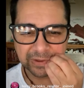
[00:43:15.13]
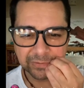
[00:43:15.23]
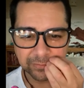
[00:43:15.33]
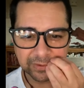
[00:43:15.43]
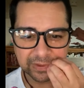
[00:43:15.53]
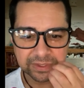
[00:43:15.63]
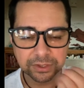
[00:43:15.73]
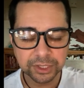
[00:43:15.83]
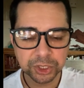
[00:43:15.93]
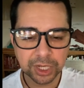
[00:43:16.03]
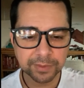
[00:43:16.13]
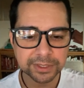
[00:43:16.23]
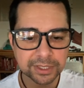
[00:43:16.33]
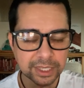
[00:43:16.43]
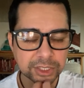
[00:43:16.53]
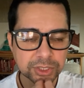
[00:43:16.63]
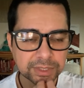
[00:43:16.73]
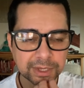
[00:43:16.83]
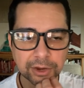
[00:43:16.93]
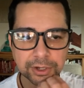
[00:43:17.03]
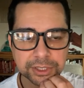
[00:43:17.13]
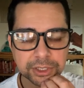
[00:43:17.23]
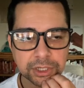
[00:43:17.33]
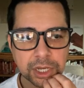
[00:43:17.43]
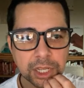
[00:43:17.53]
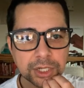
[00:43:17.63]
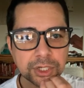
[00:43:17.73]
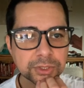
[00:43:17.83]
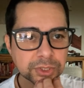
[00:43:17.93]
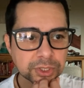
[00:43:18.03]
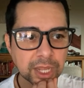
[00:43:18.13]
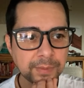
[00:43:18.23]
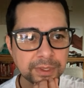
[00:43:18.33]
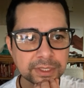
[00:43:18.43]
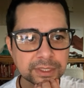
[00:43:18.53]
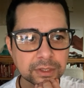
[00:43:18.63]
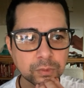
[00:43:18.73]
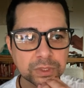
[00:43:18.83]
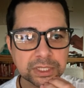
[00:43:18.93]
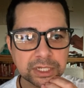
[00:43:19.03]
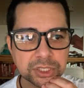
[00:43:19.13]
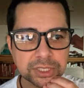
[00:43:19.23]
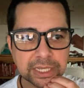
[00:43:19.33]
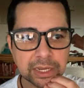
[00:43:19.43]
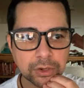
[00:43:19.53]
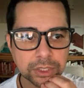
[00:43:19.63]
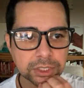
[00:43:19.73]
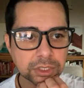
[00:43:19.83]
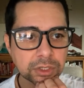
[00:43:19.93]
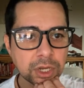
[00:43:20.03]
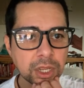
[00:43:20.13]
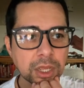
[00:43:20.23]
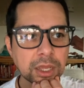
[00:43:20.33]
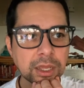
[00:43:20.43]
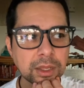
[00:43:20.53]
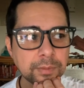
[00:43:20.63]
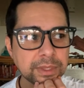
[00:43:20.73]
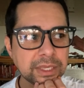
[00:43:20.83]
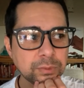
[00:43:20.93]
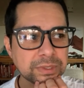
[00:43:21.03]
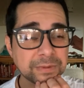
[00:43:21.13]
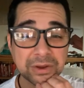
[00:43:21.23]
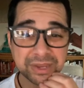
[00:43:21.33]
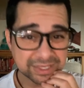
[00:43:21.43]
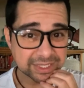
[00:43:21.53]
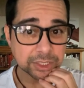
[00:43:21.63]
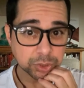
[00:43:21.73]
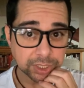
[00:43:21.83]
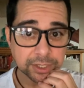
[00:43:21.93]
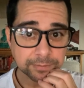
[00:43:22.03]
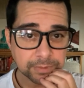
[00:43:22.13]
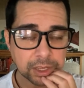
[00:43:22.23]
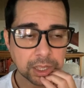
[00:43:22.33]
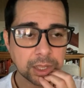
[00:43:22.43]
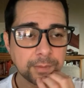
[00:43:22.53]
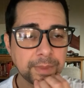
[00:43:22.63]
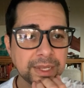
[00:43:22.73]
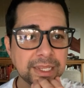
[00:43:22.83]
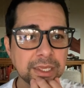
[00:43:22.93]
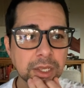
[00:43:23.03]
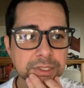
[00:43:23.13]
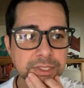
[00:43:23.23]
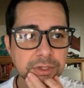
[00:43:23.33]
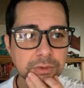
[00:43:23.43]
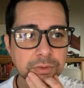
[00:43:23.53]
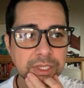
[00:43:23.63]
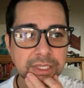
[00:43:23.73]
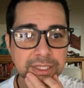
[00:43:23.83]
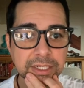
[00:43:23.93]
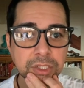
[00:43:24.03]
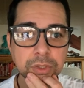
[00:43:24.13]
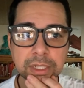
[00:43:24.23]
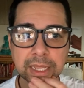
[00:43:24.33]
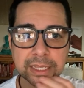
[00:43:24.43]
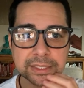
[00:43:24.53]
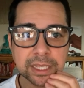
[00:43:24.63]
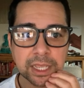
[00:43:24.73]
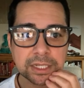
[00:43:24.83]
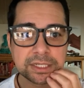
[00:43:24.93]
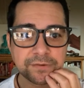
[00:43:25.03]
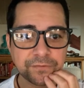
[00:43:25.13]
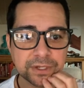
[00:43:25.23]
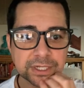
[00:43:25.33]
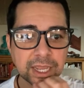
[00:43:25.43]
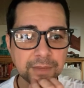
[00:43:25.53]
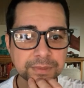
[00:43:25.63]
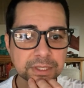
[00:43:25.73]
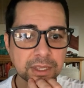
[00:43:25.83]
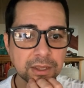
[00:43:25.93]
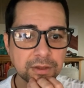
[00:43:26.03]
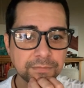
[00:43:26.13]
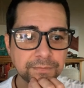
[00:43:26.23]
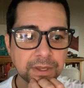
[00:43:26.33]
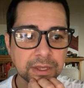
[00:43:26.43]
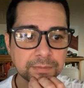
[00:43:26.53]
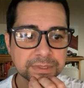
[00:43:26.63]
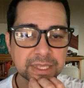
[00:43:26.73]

So Nostradamus, interesting character. Nostradamus was an interesting character. He was very eccentric. And he did utilize different types of